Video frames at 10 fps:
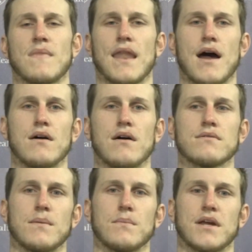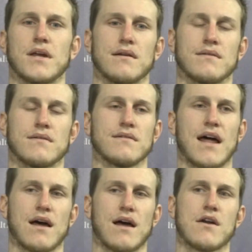Nah. I mean,
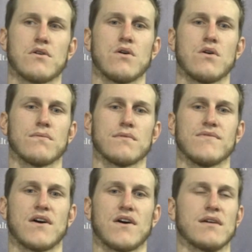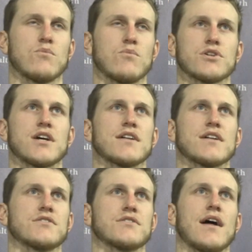I don't know if I'll get more shots
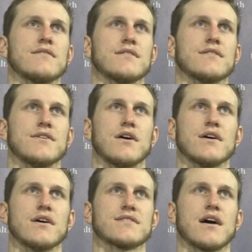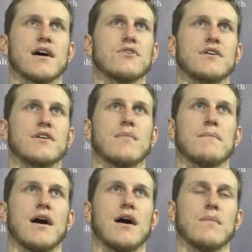or not. You know, that's not really in my
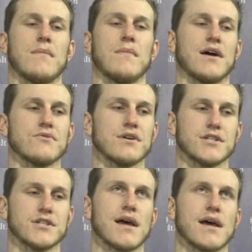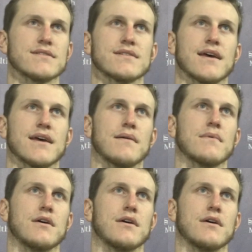mind. My mind really just stays the same.